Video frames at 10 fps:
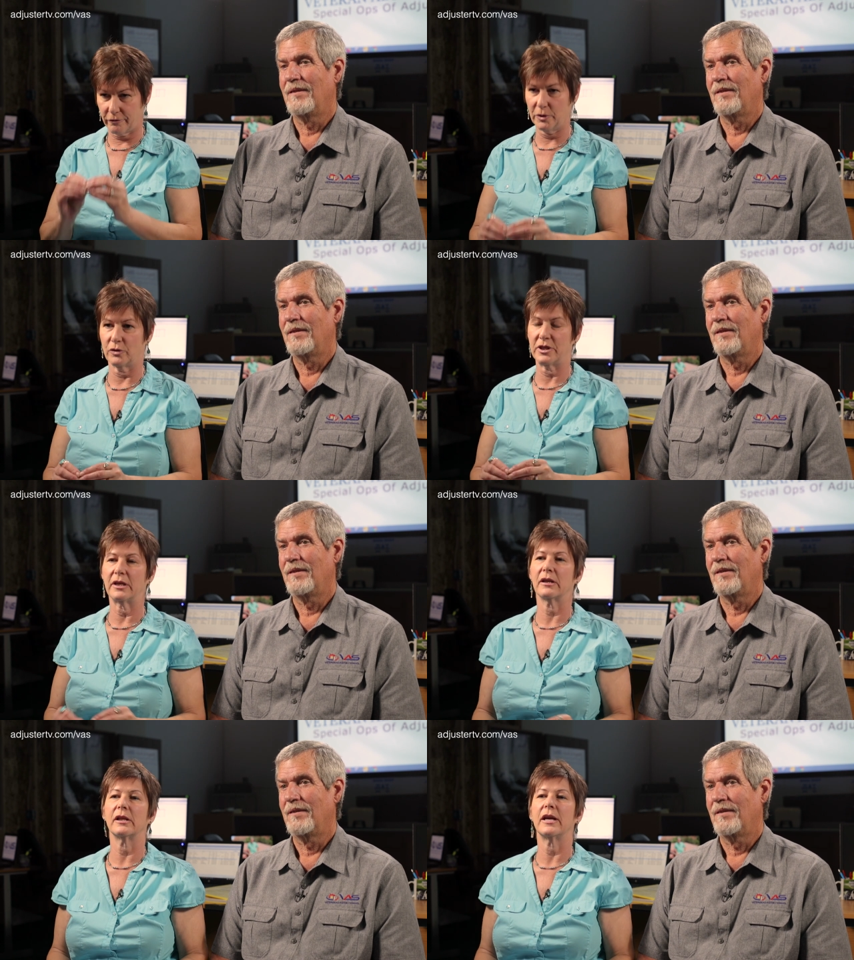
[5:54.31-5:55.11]
Speaker 1: of
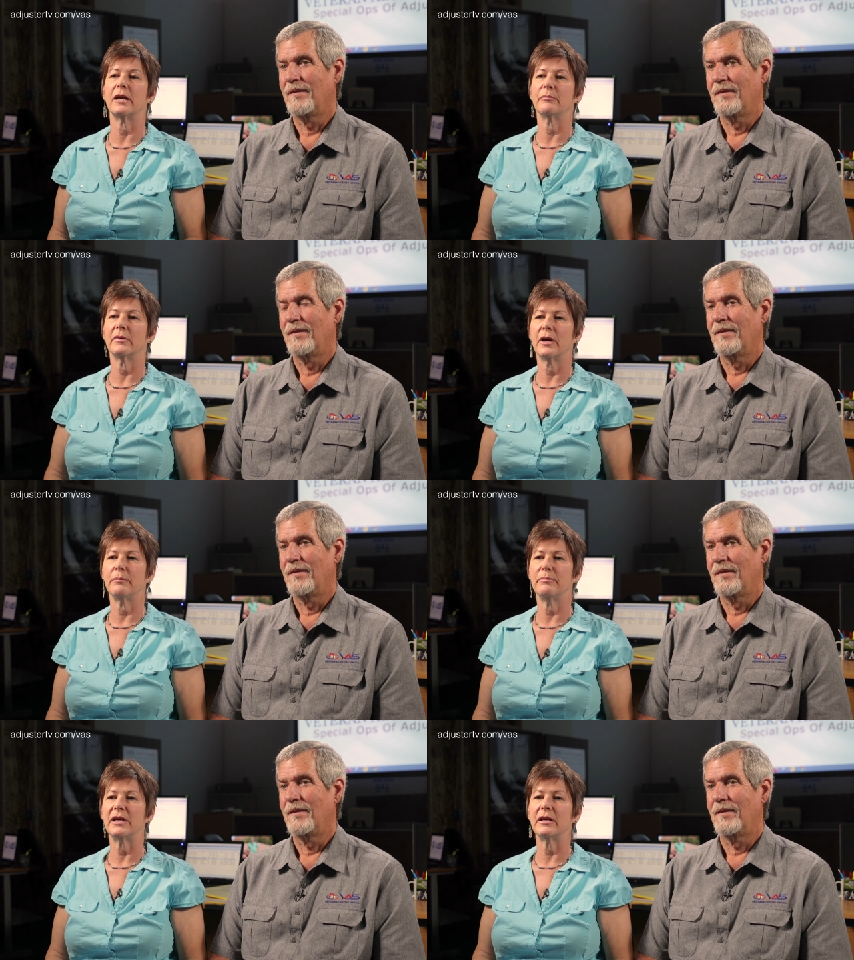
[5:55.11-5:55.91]
building a claim
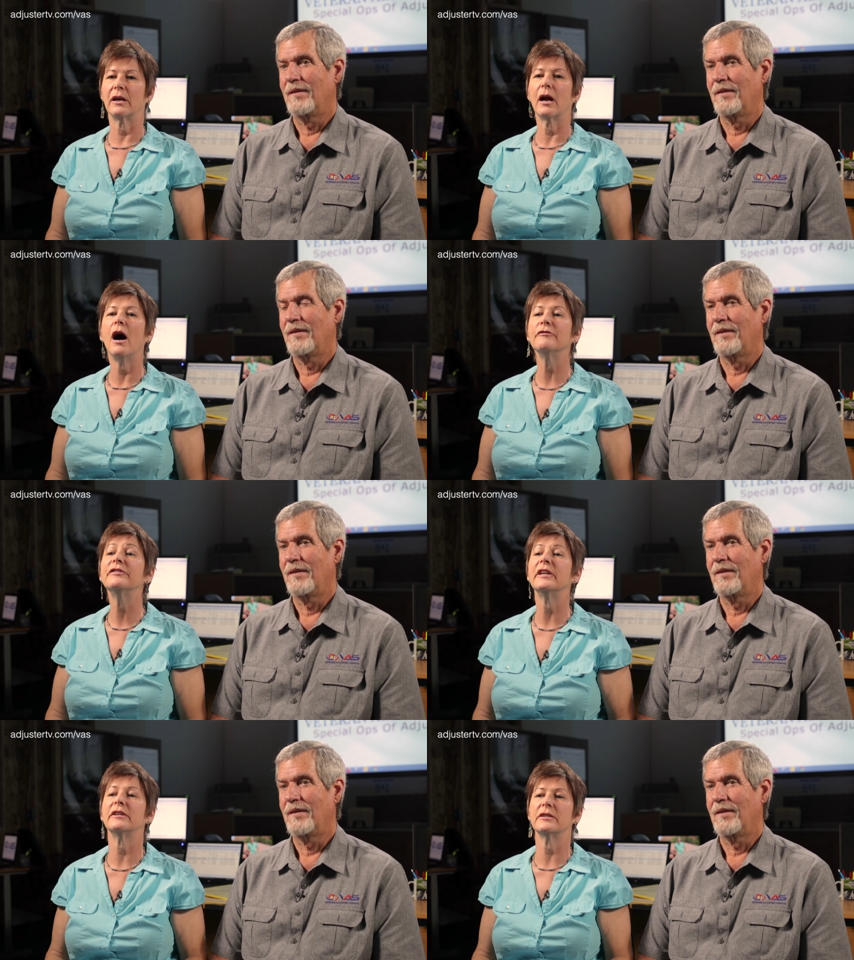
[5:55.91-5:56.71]
and being
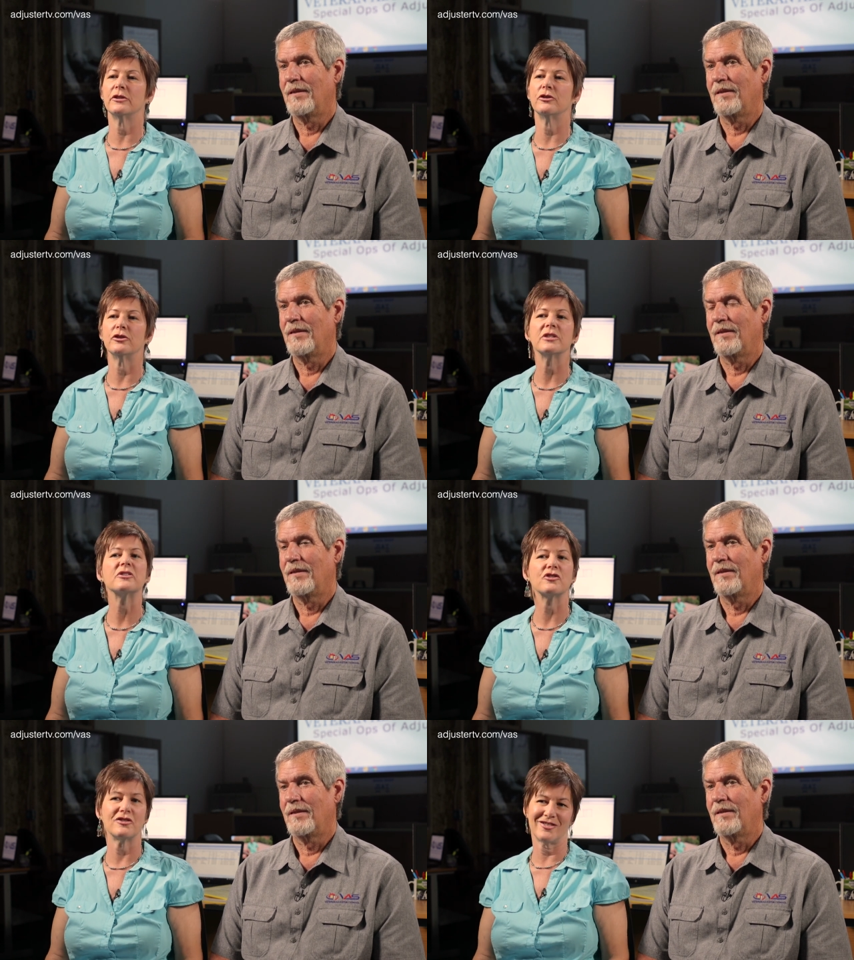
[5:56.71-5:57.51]
confident in your
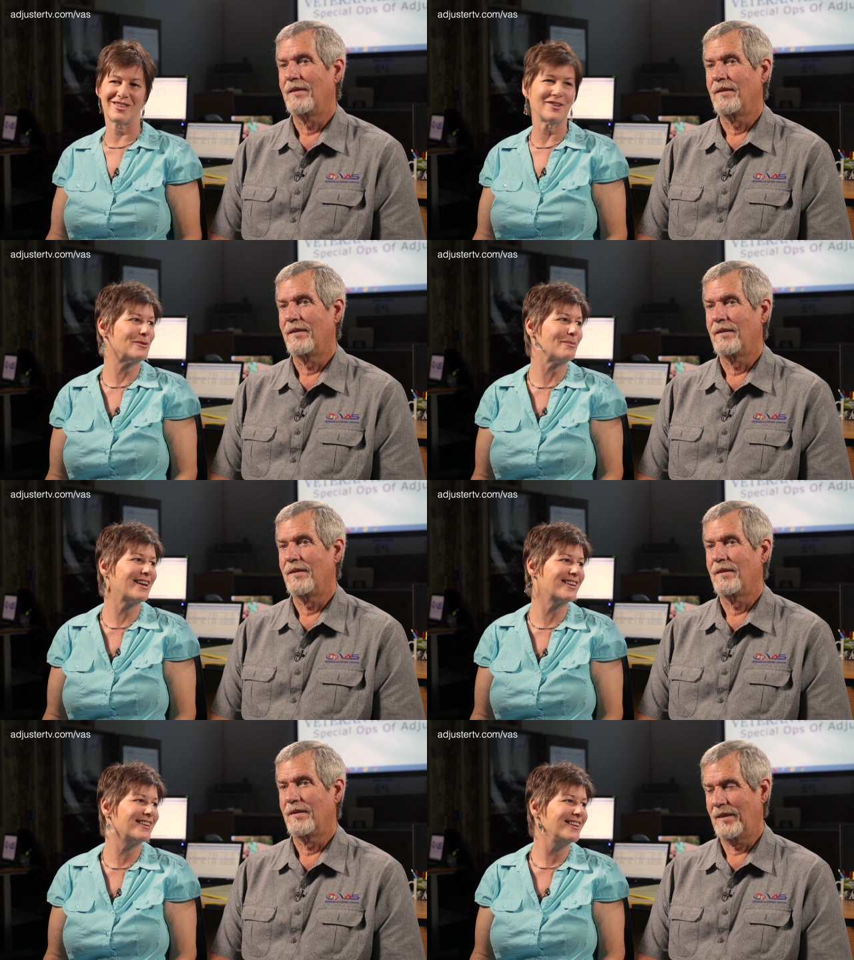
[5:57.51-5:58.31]
decisions that you
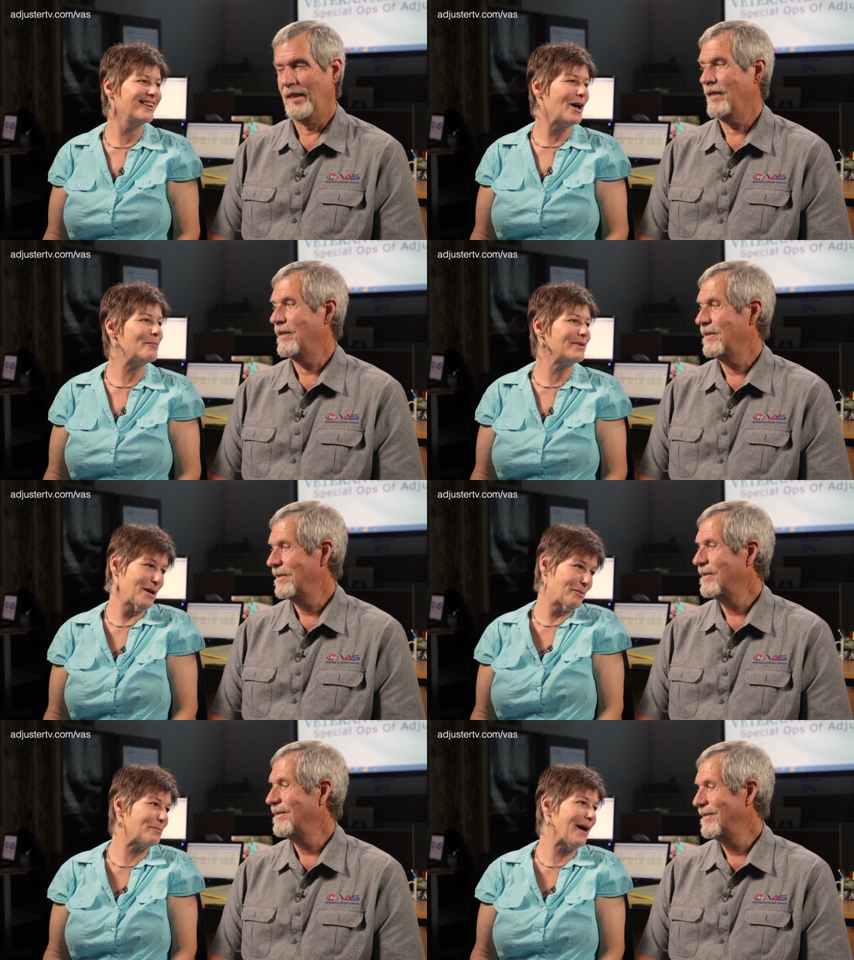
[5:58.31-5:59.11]
make yeah. and
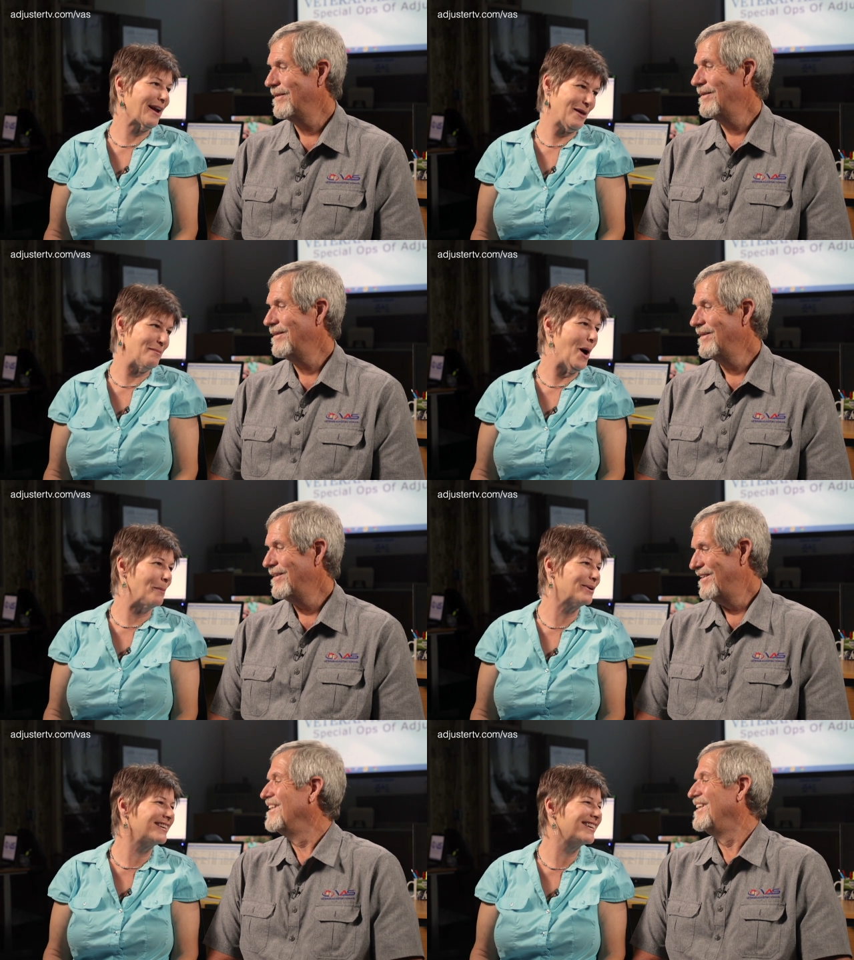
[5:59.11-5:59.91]
being able to back them
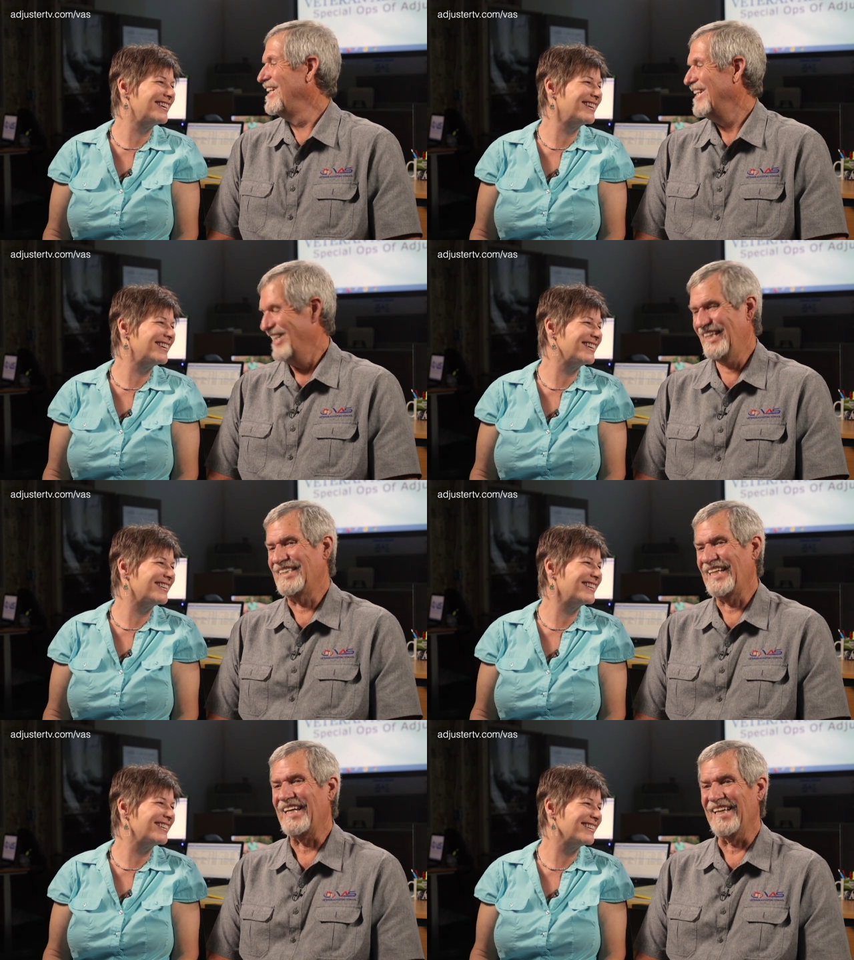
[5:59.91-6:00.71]
up.
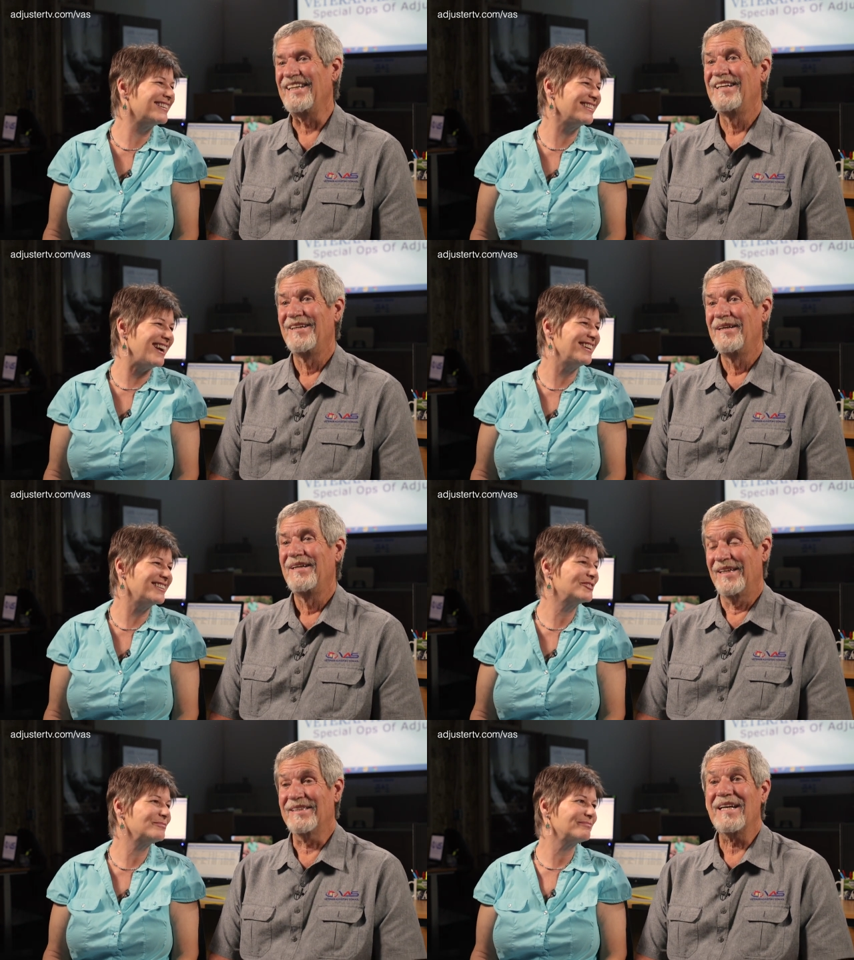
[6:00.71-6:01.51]
Speaker 2: Exactly.
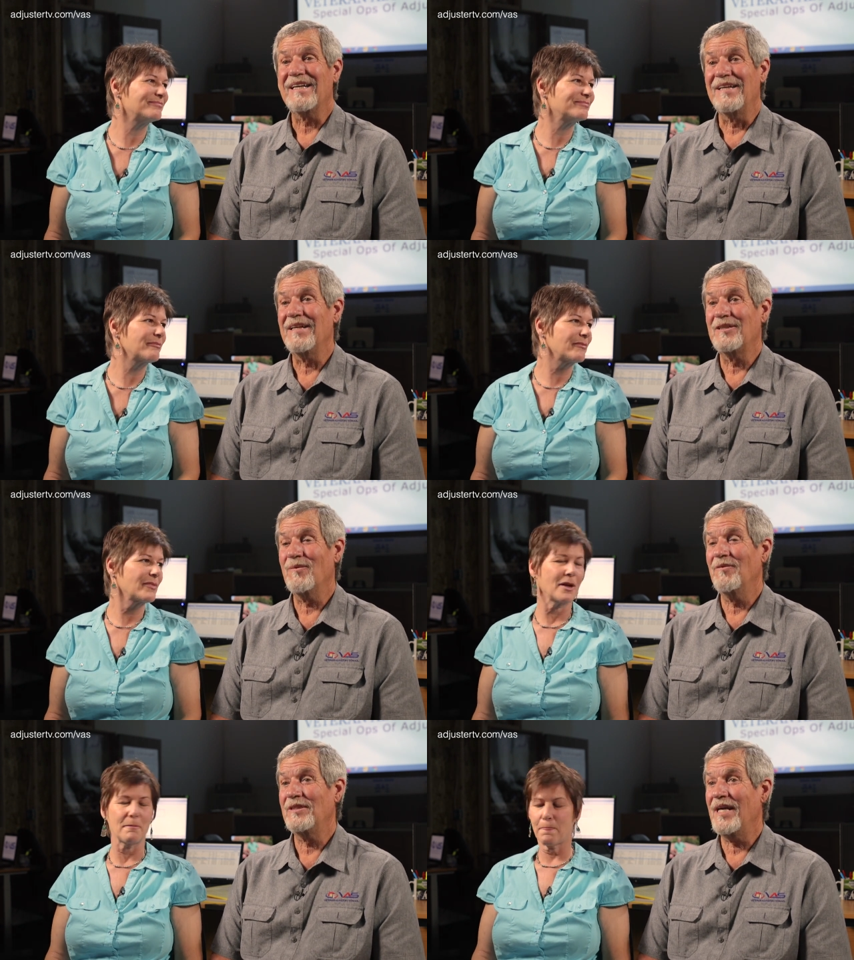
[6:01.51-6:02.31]
Right? Exactly. And
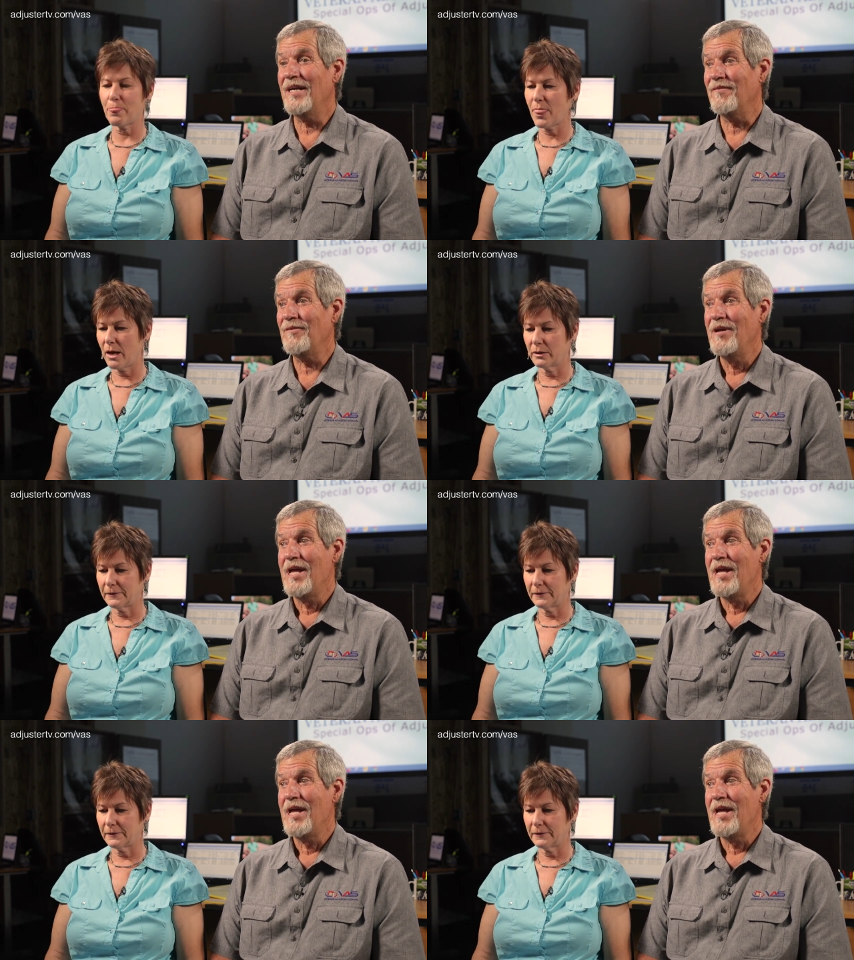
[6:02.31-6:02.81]
that's what we say. If,